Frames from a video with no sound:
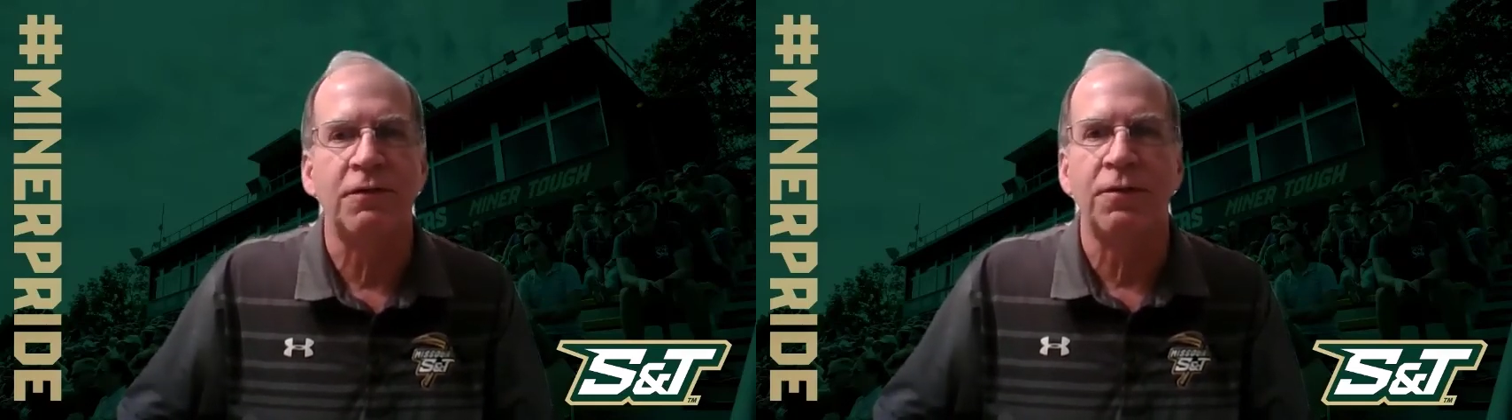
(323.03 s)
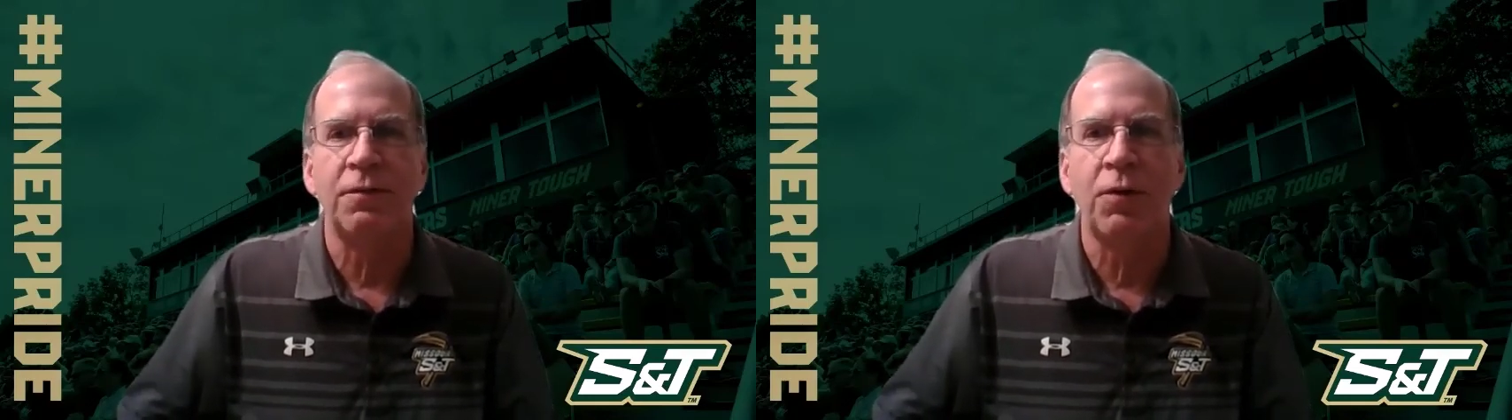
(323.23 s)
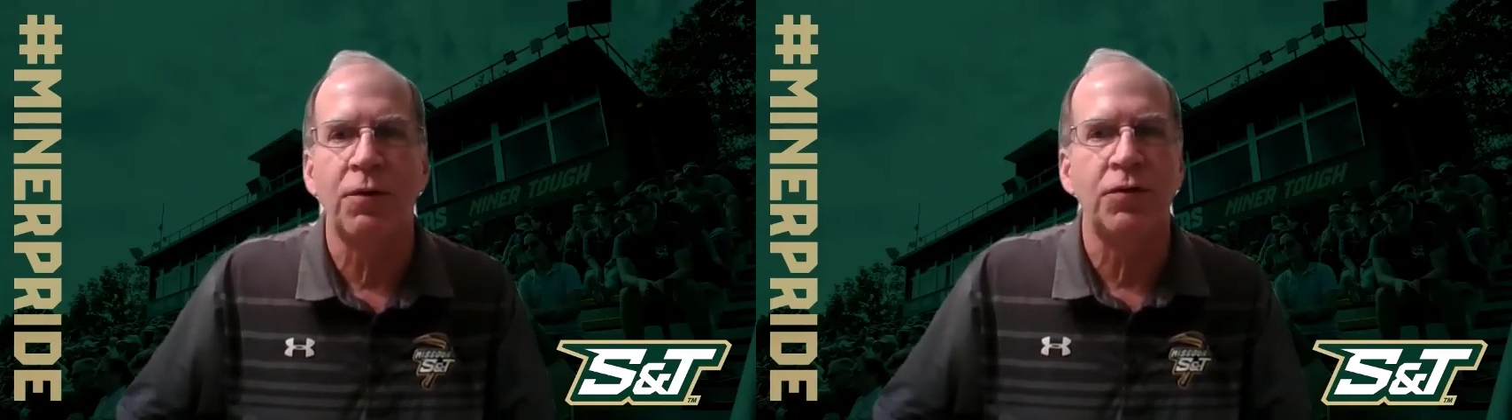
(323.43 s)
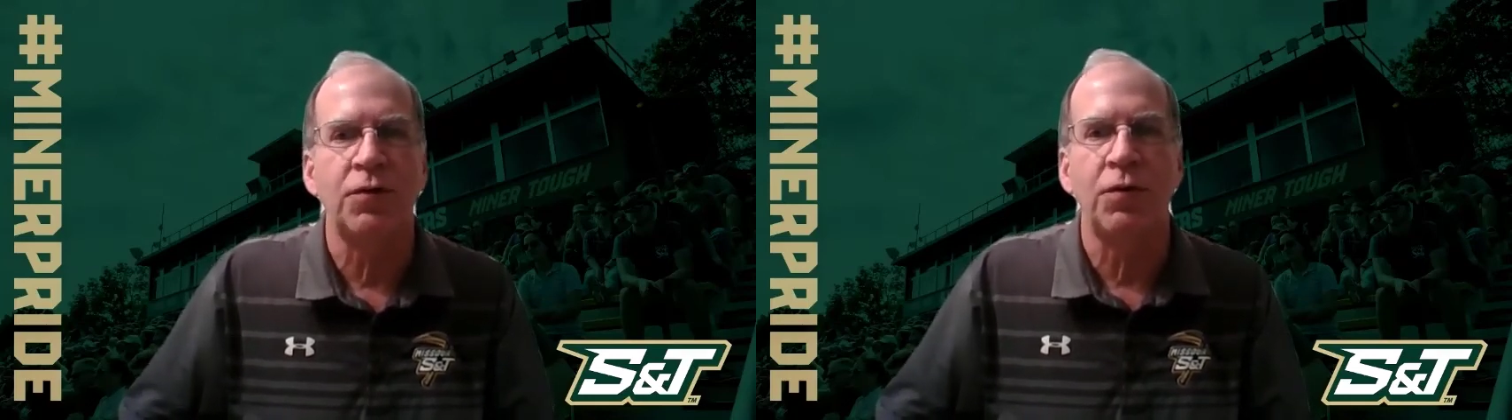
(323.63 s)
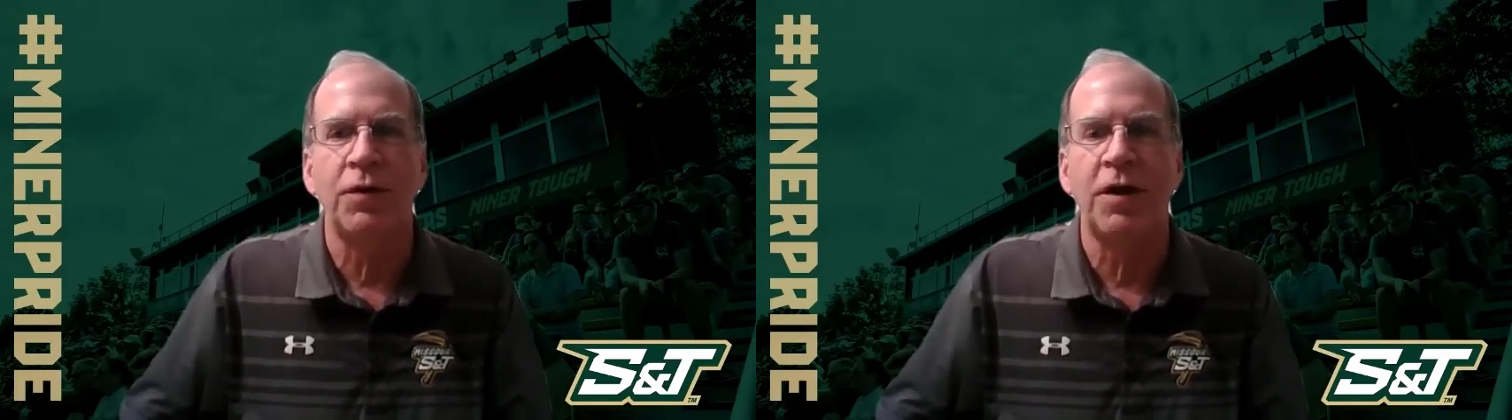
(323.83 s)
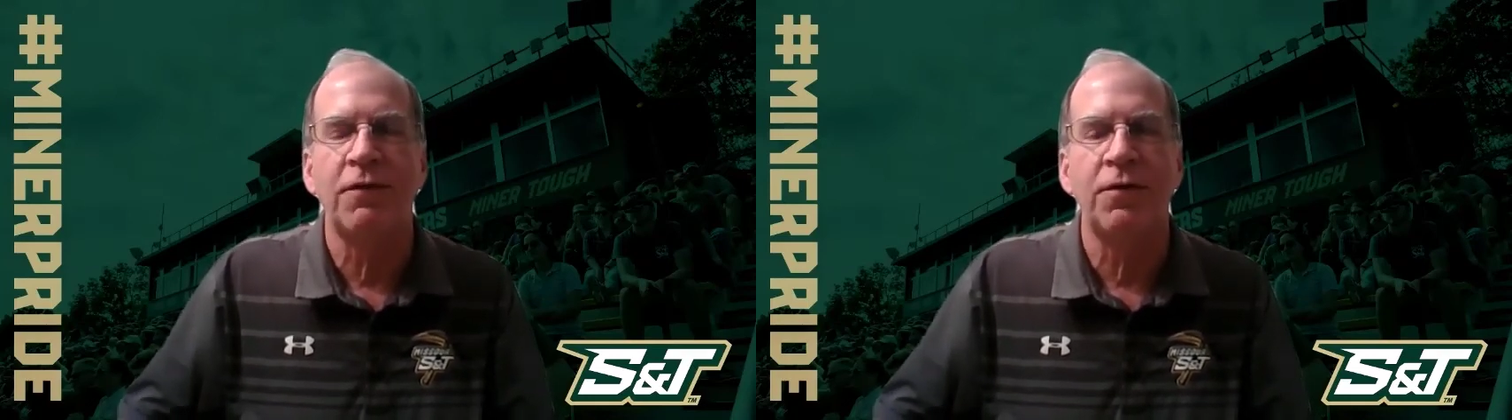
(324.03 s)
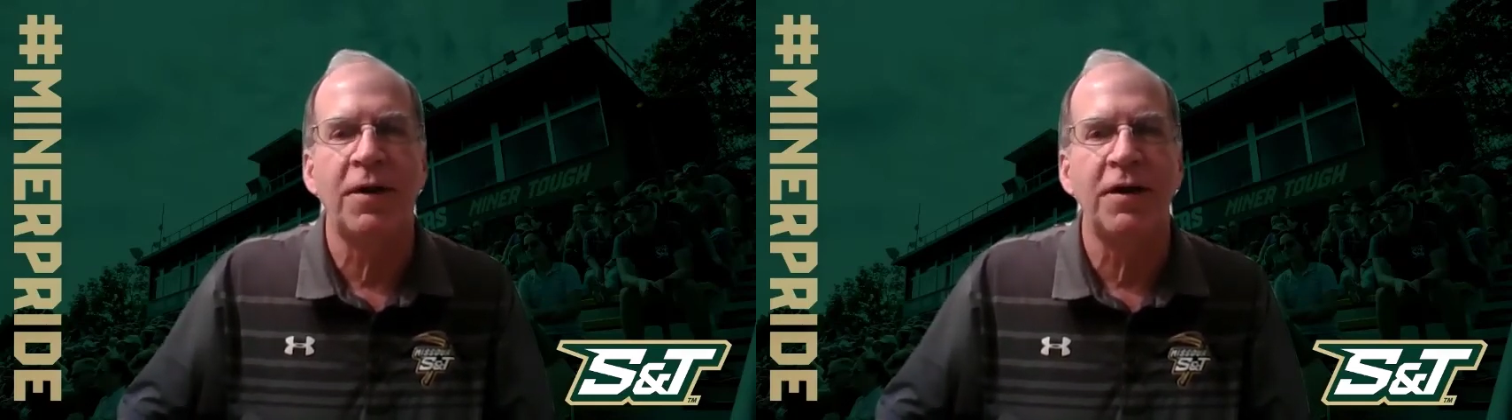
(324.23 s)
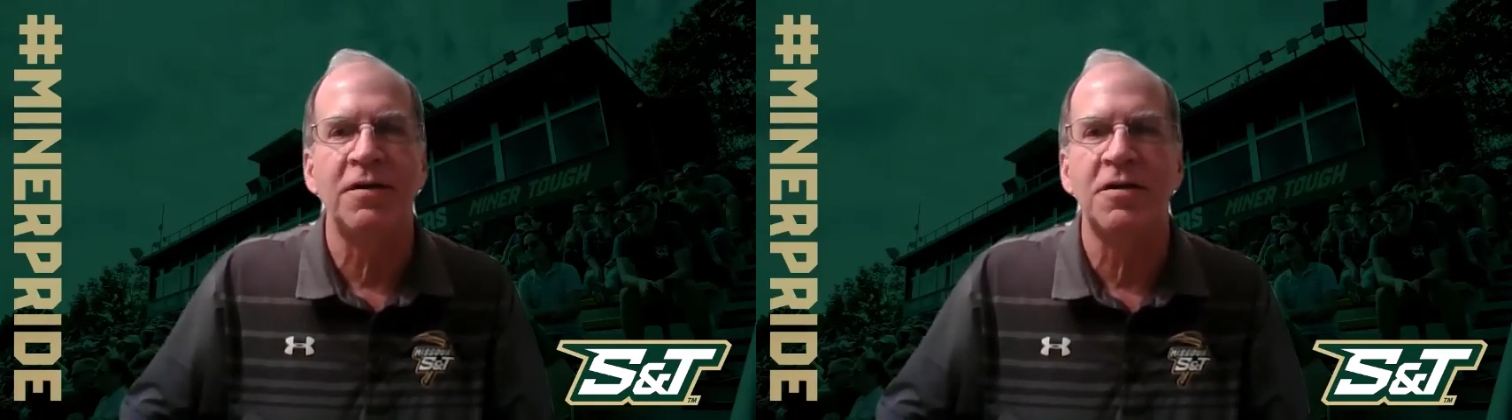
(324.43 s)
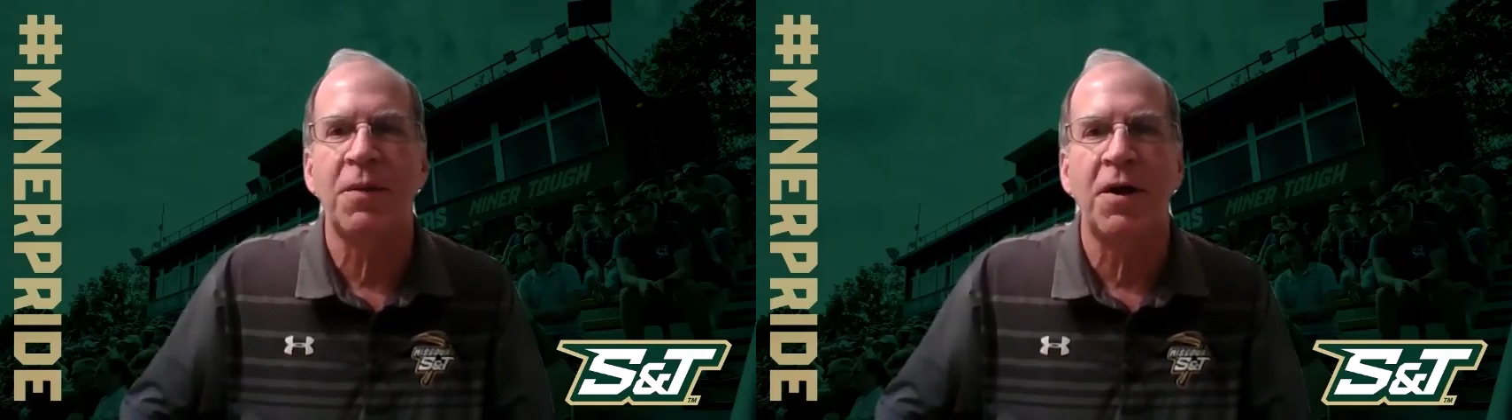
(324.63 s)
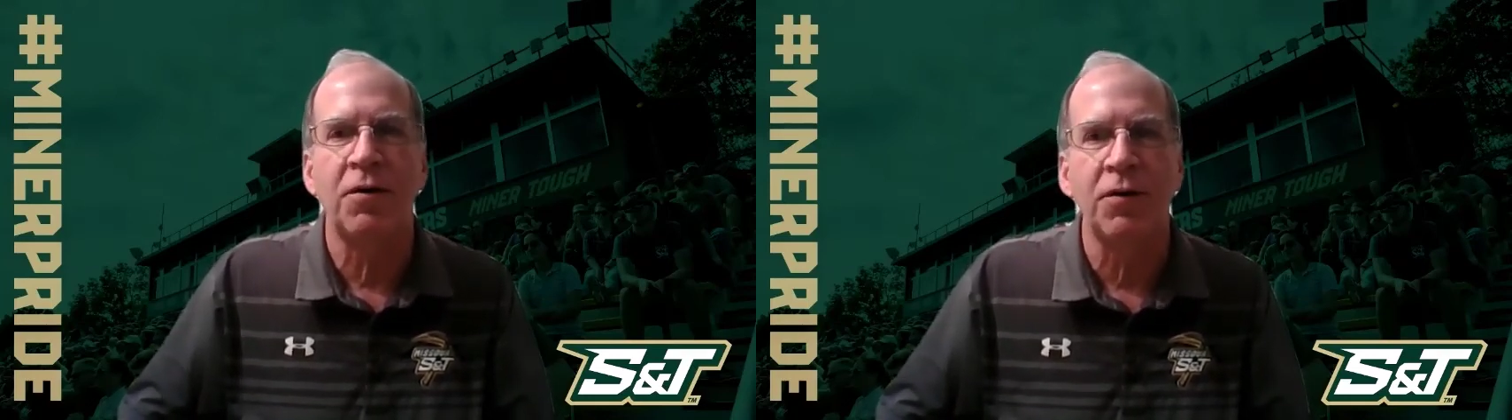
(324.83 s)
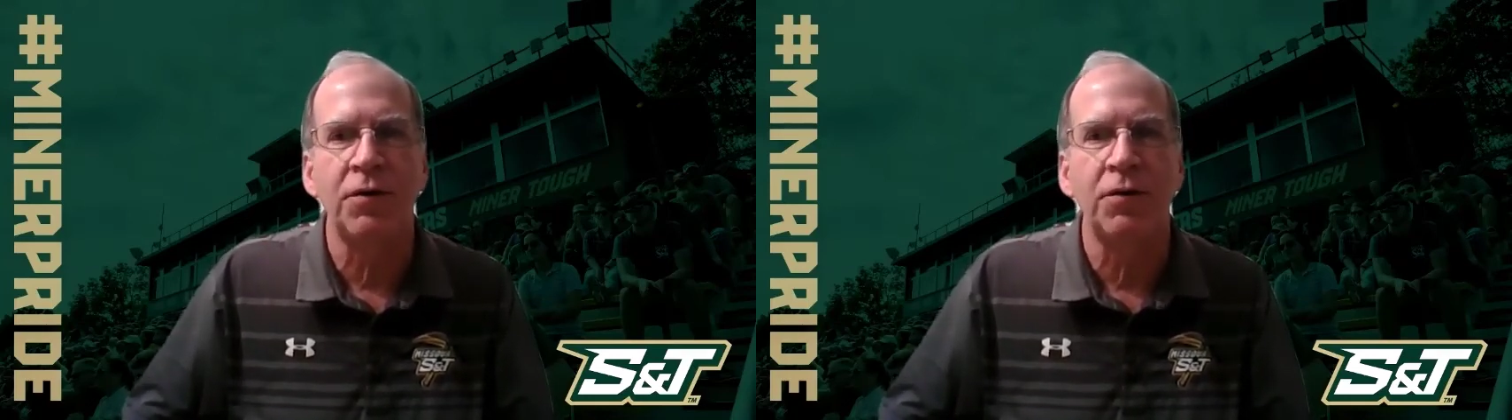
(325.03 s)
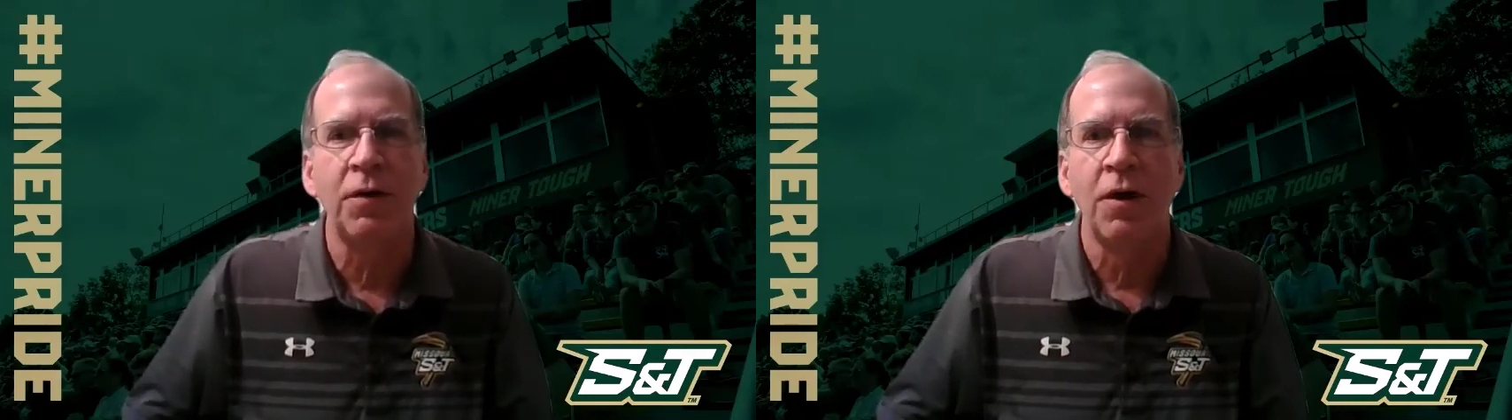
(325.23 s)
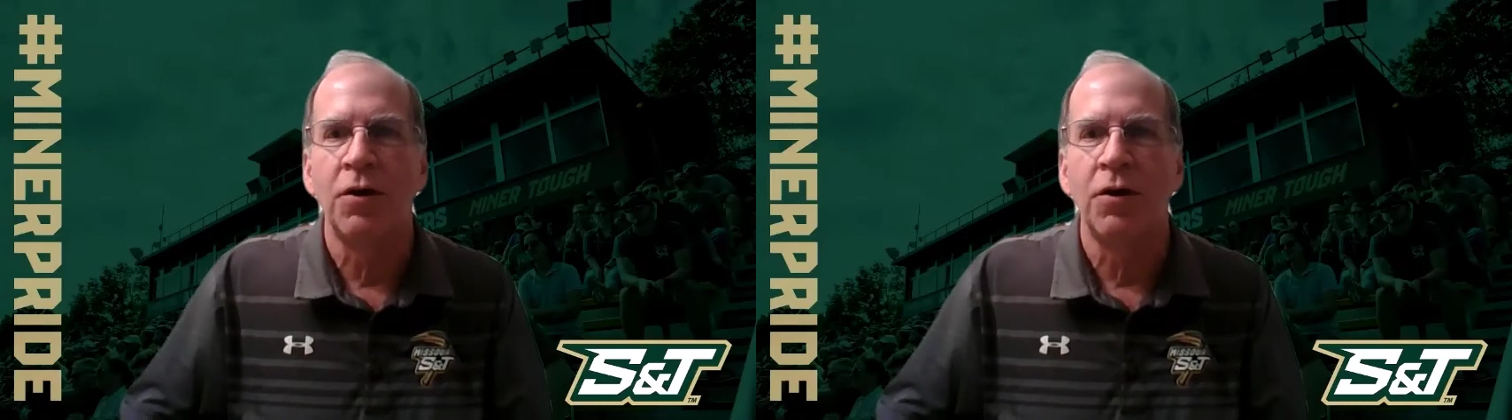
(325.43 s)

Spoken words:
for poetry, whatever might inspire you.